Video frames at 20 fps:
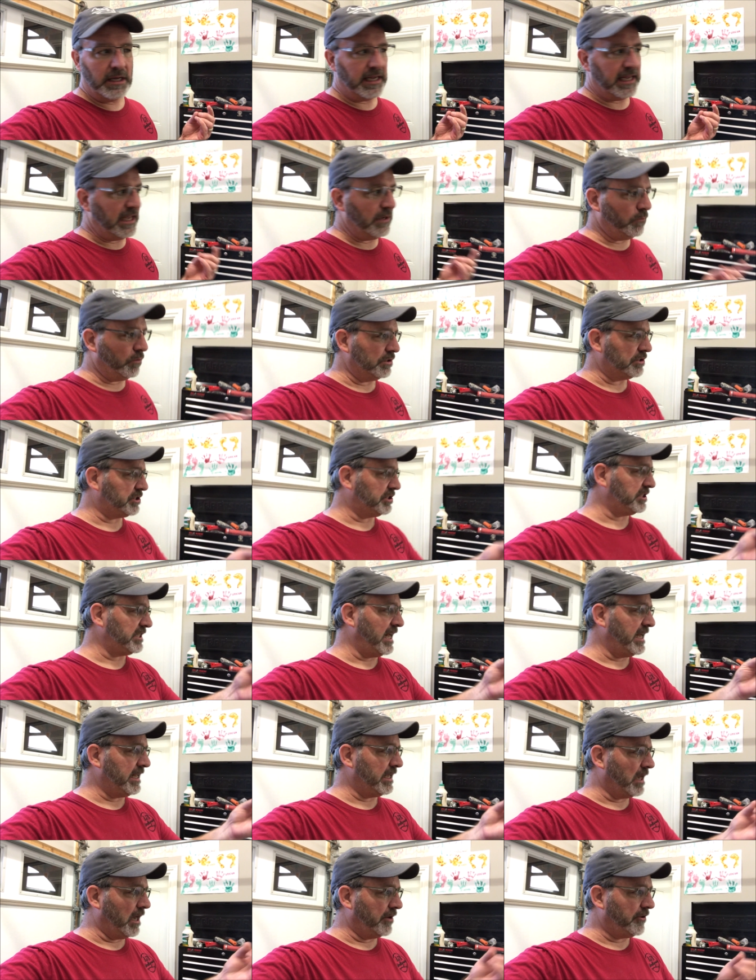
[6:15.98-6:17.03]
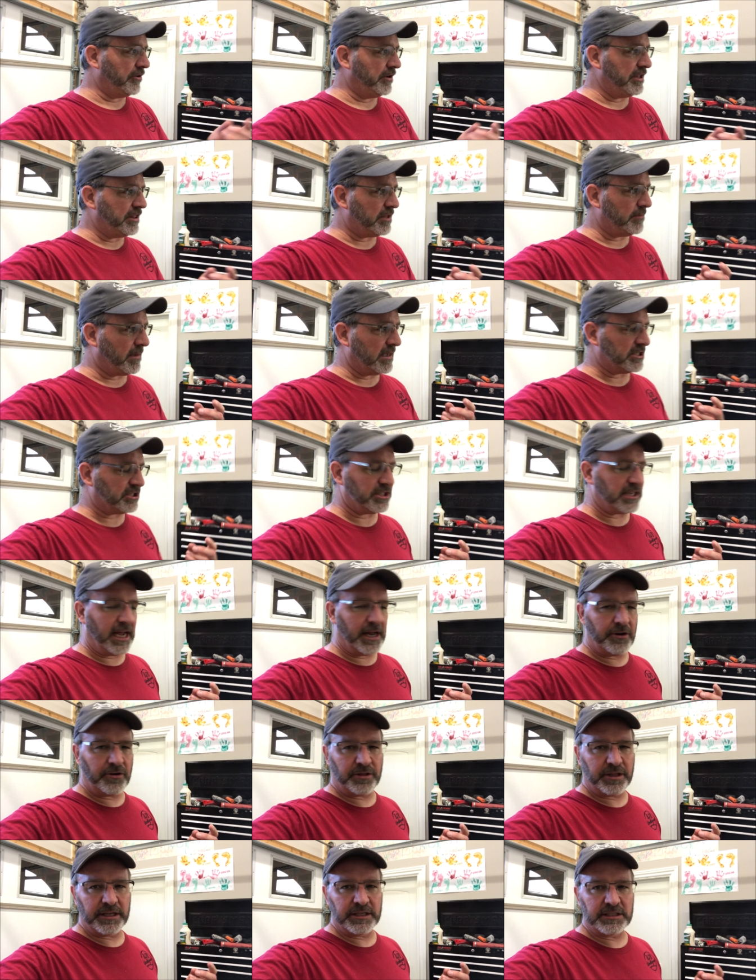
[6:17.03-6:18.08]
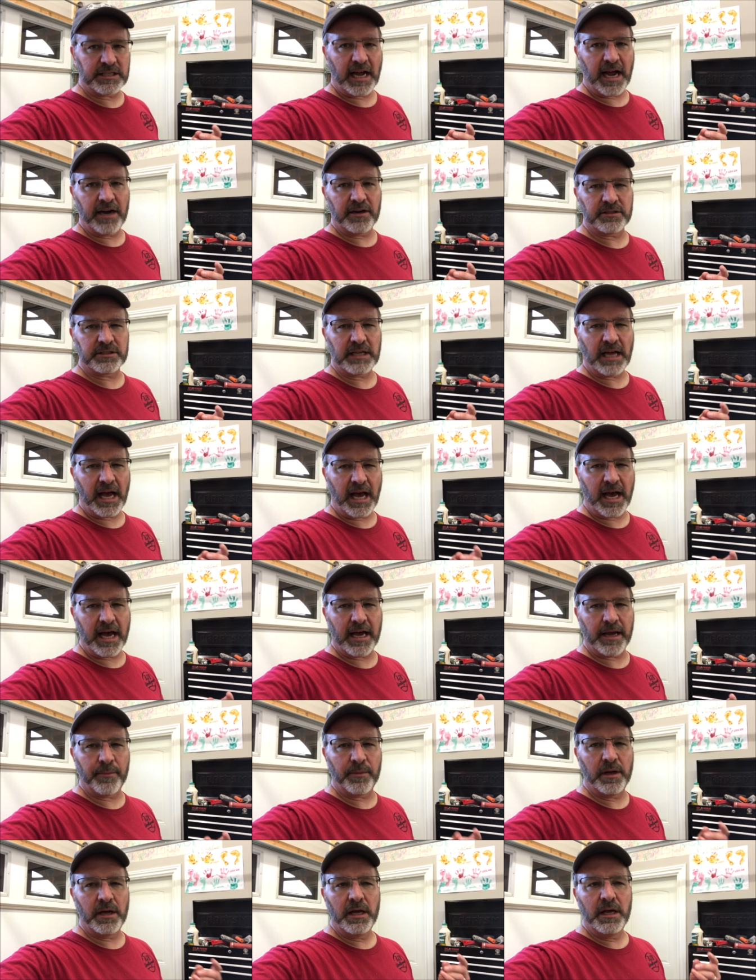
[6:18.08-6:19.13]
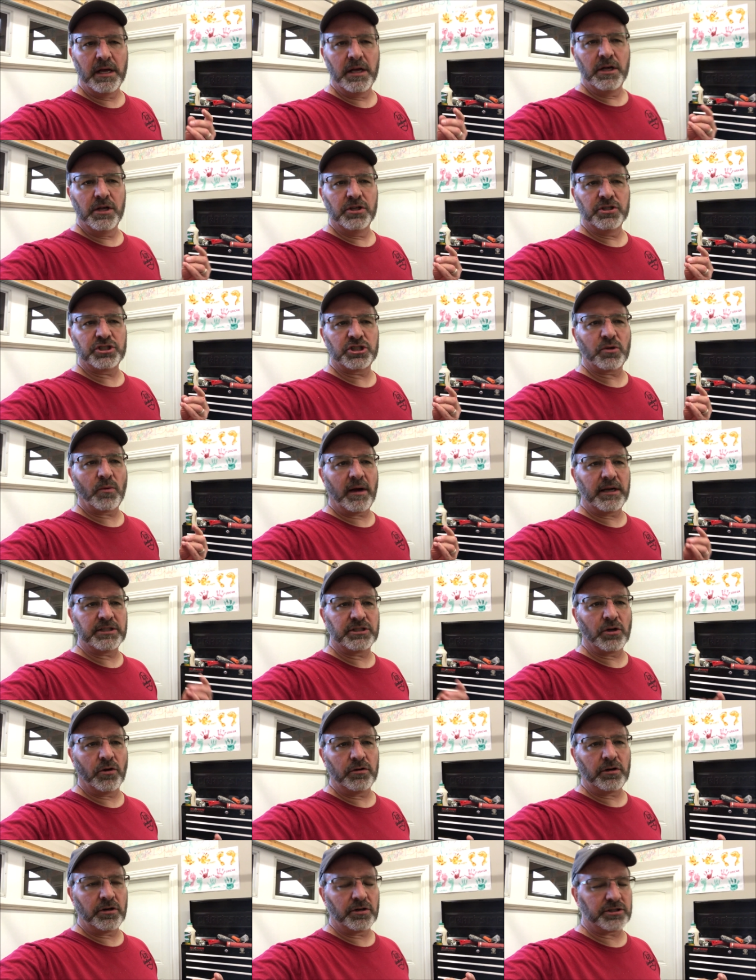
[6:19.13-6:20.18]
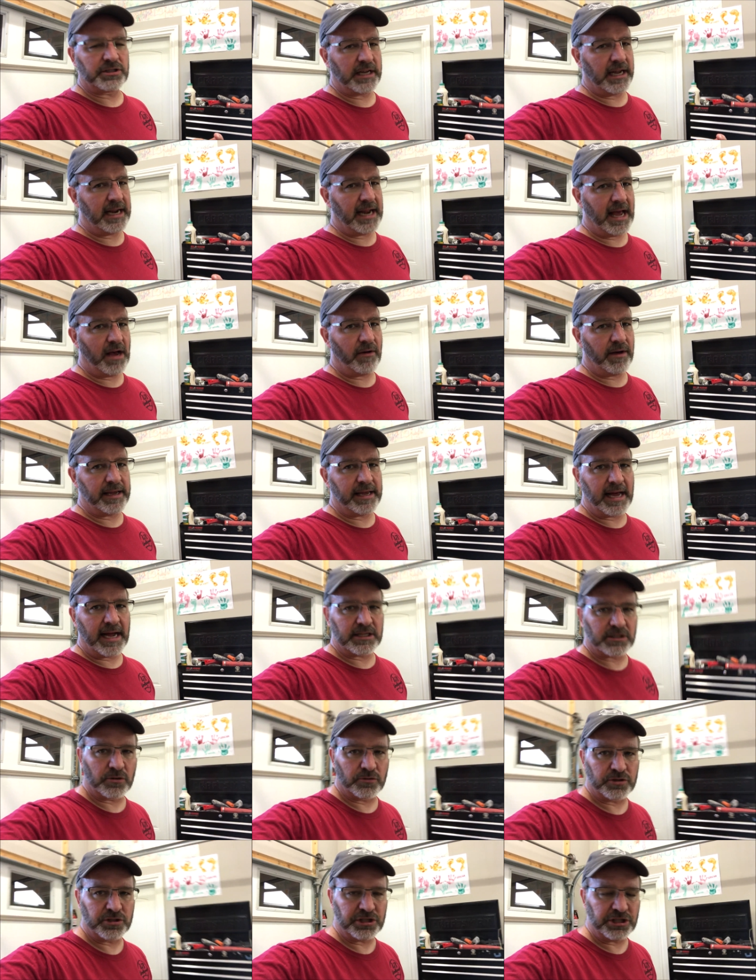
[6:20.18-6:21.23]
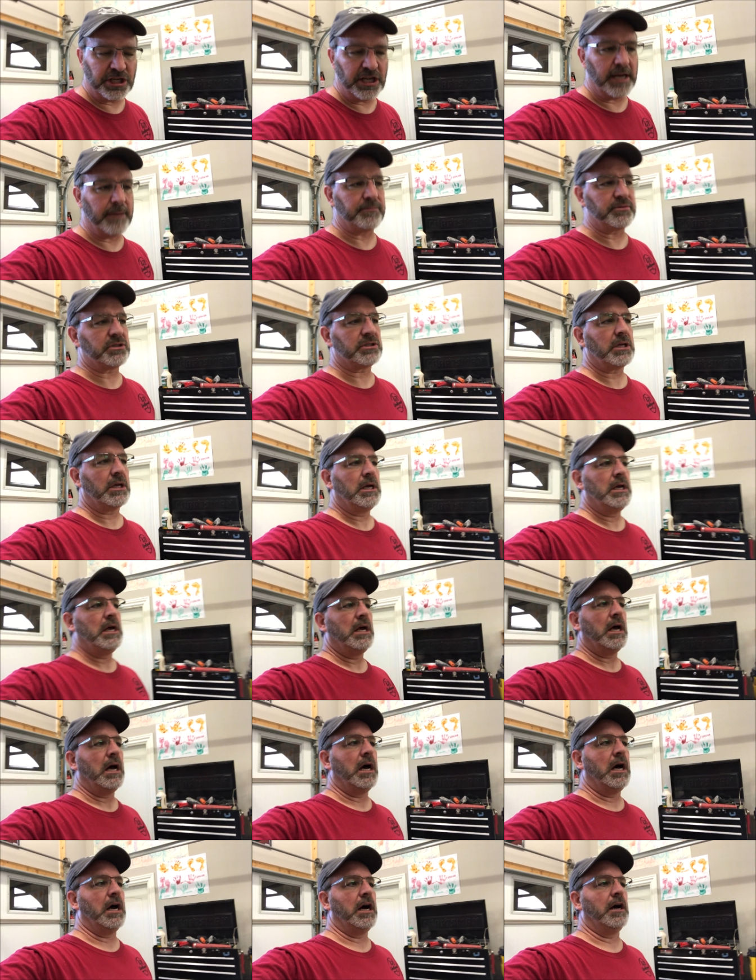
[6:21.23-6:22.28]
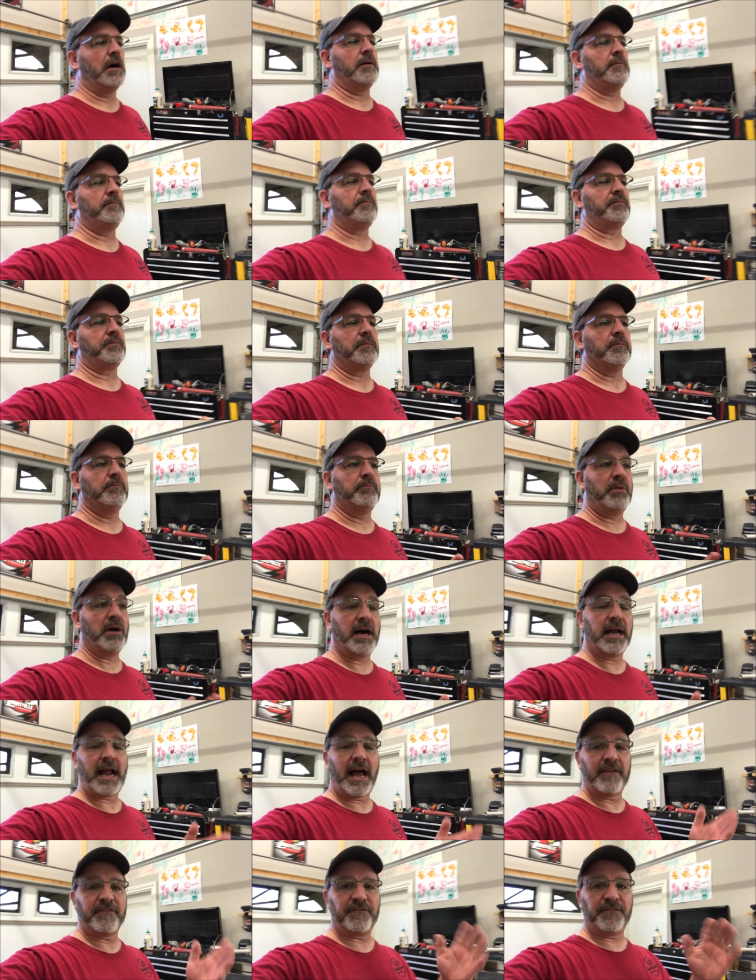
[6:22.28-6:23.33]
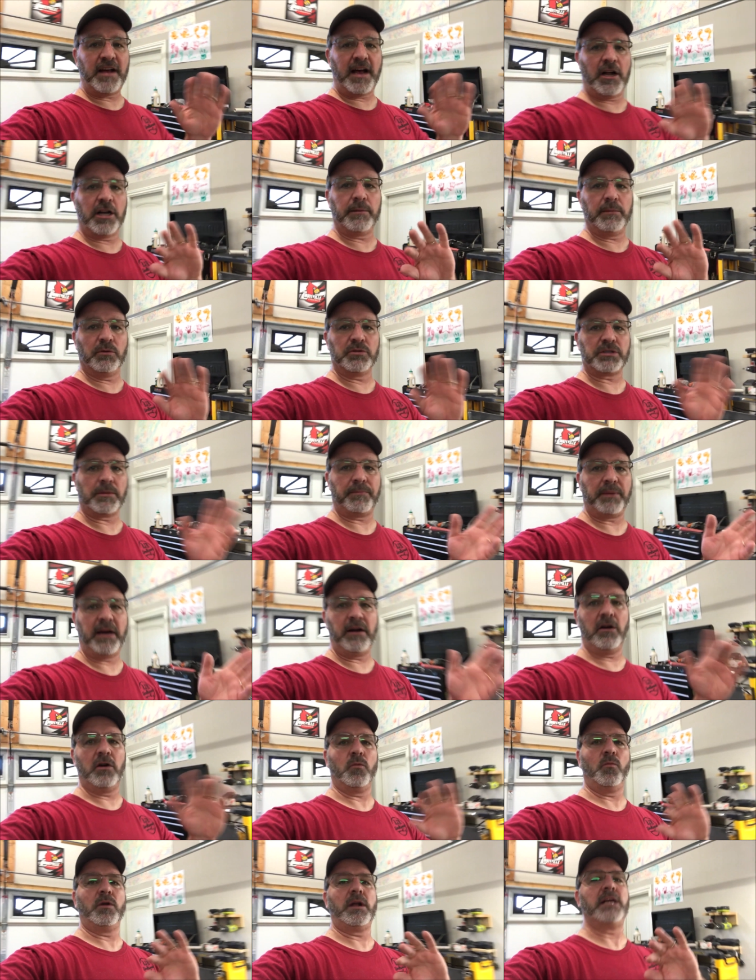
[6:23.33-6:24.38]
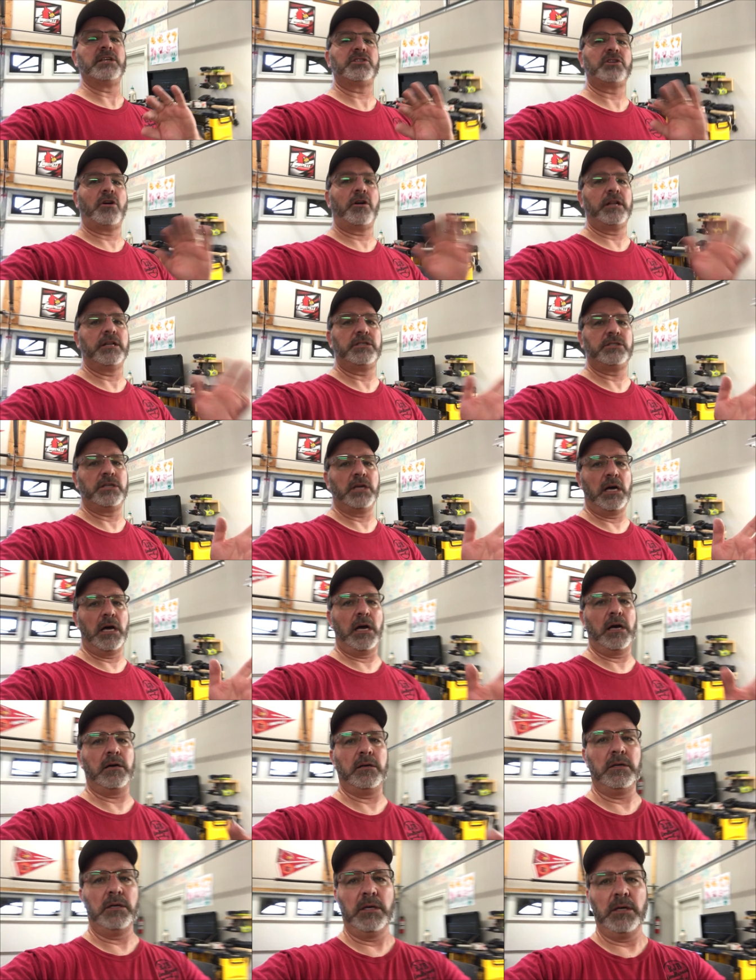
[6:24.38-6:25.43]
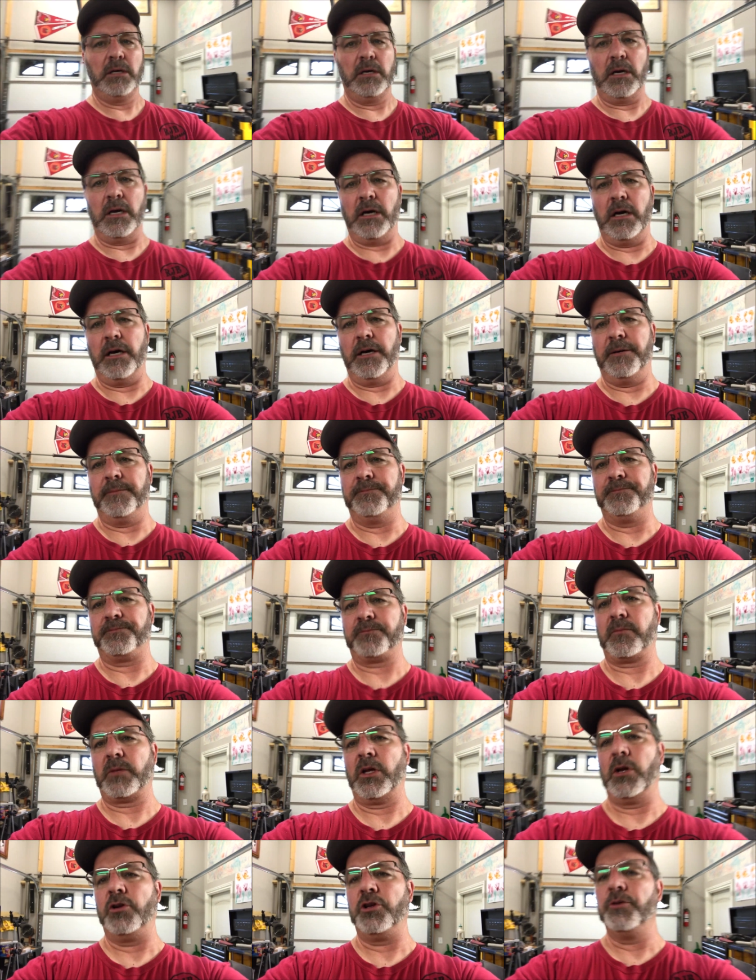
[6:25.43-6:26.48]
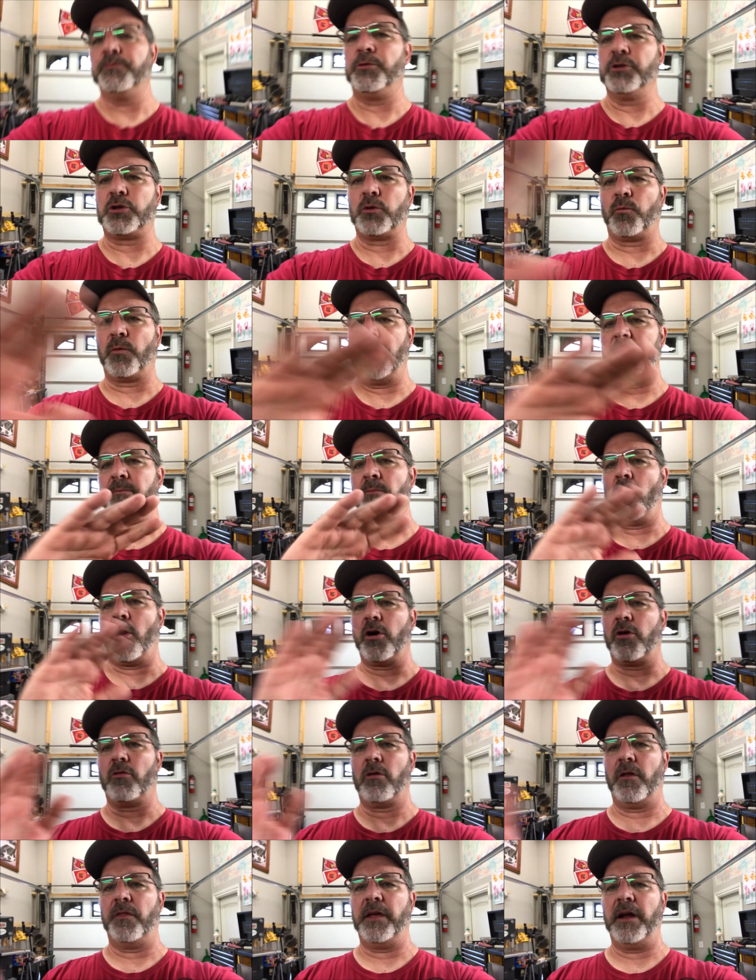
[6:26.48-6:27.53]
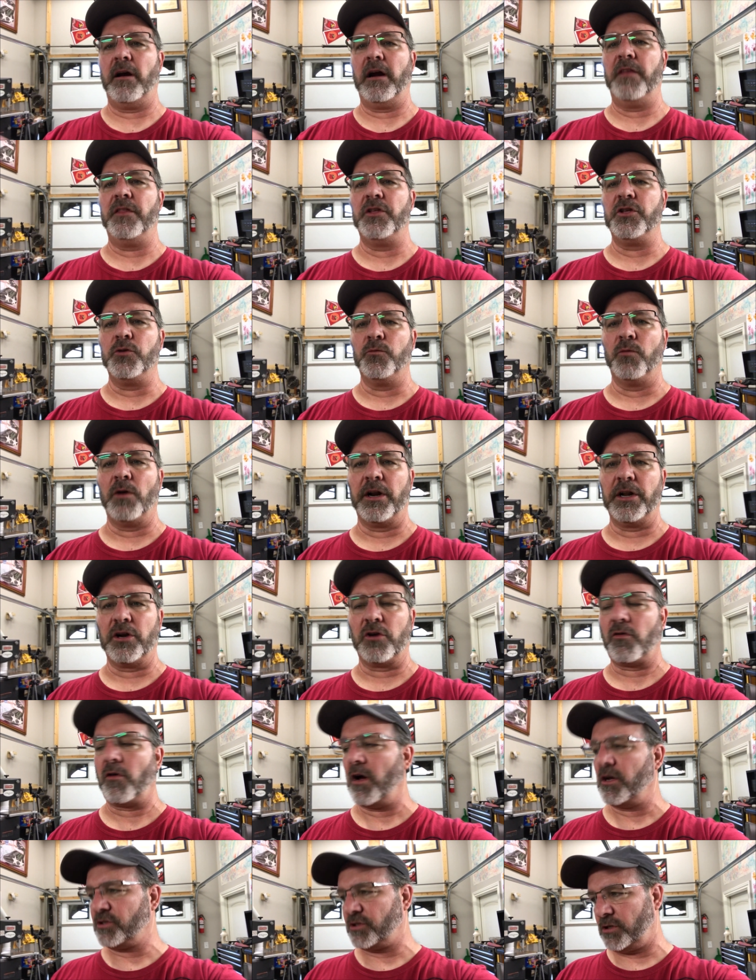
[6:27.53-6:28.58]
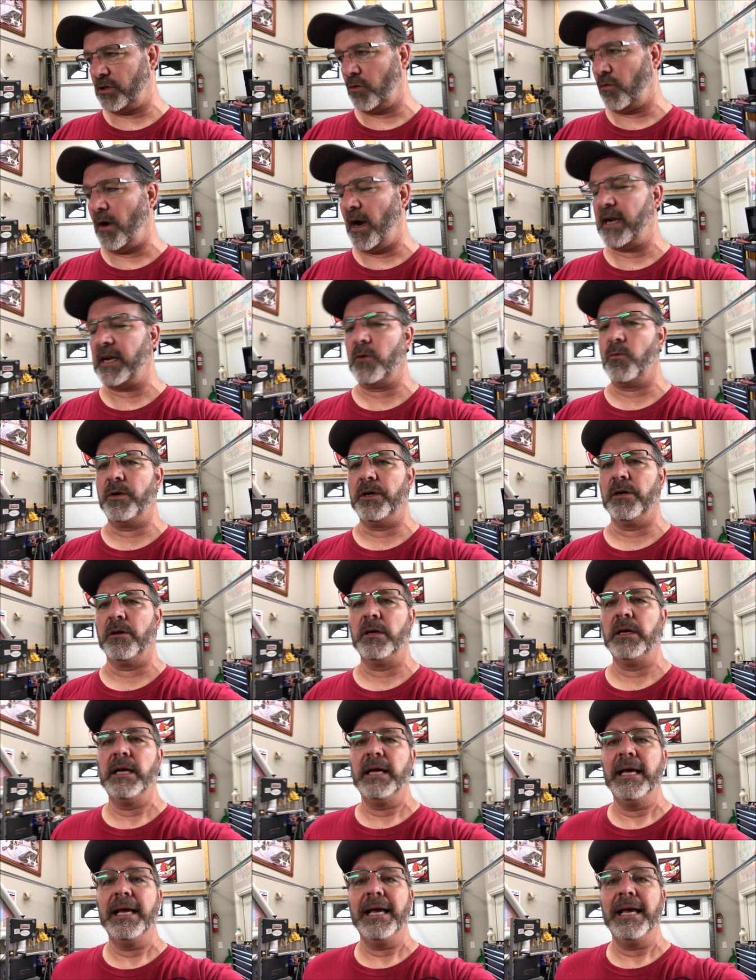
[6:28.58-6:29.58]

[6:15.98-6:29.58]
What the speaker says: It was setting underneath of my sander the entire time, so I don't understand how I got those chips. But I found it was apparent when I started, you know, you put the red marker on there and then you run it across the grinding wheel,